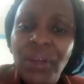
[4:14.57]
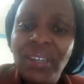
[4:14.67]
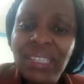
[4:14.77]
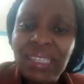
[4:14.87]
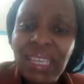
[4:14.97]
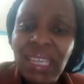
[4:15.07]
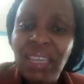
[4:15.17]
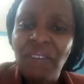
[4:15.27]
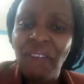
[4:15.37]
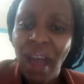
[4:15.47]

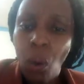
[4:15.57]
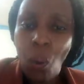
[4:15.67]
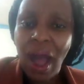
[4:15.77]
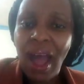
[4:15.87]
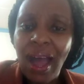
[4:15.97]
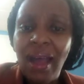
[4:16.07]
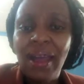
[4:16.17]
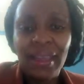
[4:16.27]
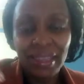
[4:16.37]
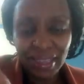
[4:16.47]
receive our
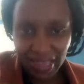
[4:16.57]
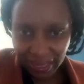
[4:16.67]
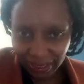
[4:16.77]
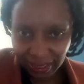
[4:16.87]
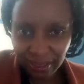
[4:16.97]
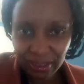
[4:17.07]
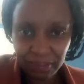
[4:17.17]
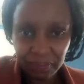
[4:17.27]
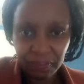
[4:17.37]
guests.